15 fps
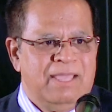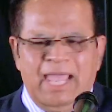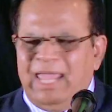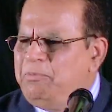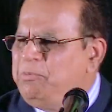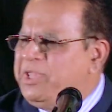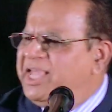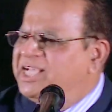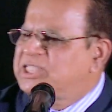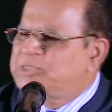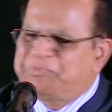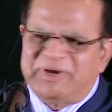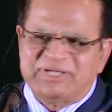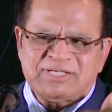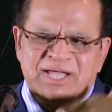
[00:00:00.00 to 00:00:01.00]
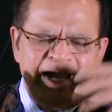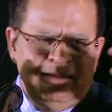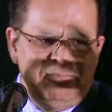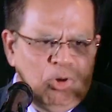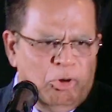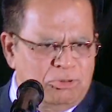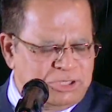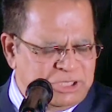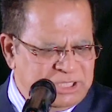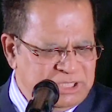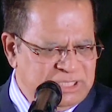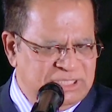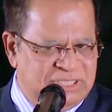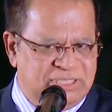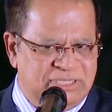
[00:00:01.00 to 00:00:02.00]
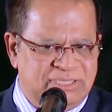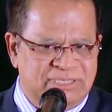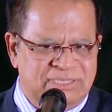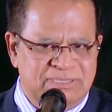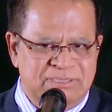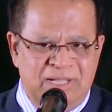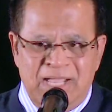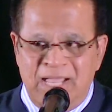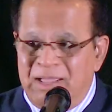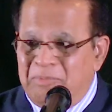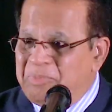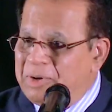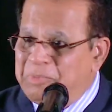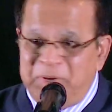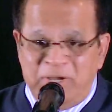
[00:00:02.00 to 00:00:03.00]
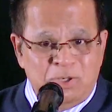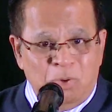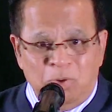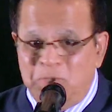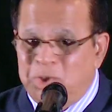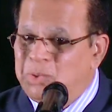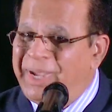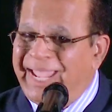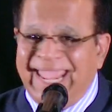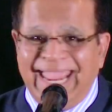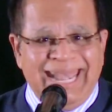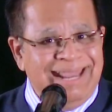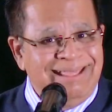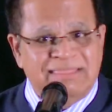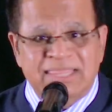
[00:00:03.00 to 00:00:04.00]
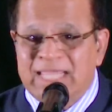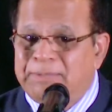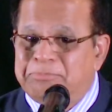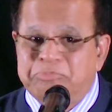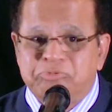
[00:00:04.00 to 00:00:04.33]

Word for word: and we express our emotions, but we don't do anything